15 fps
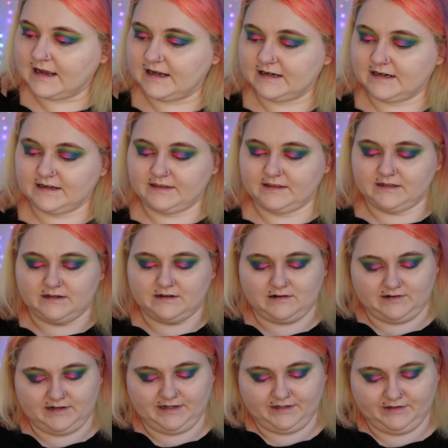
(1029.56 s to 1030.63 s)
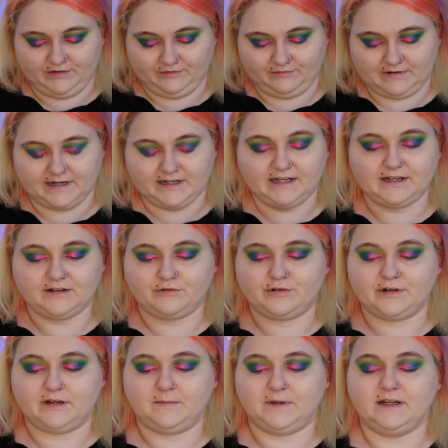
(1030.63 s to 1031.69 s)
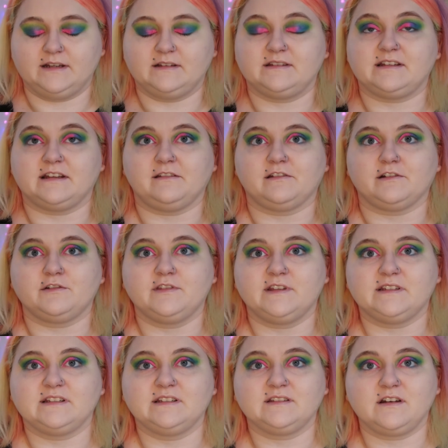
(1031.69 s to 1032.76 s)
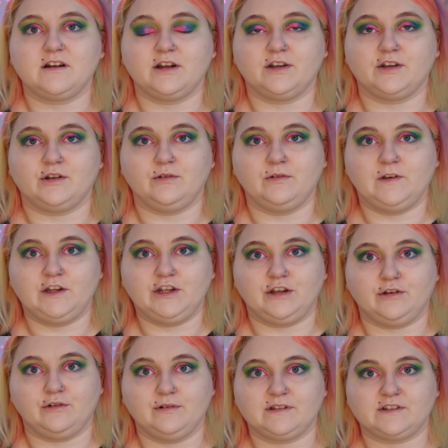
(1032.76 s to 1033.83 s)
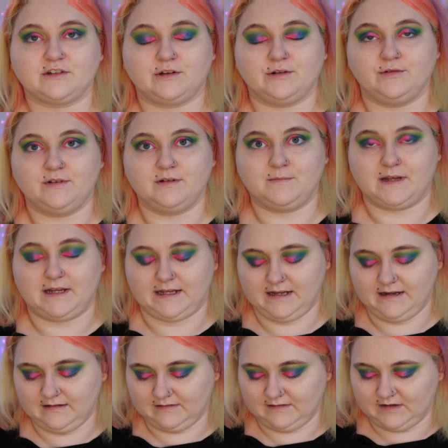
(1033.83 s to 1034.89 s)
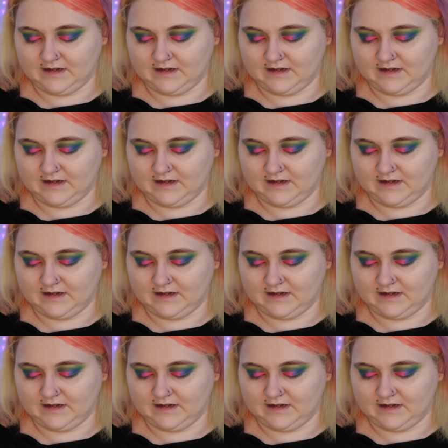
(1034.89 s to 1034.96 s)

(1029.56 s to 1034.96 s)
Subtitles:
I got the NARS Radiant Creamy Concealer. This is not new to you, it's new to me.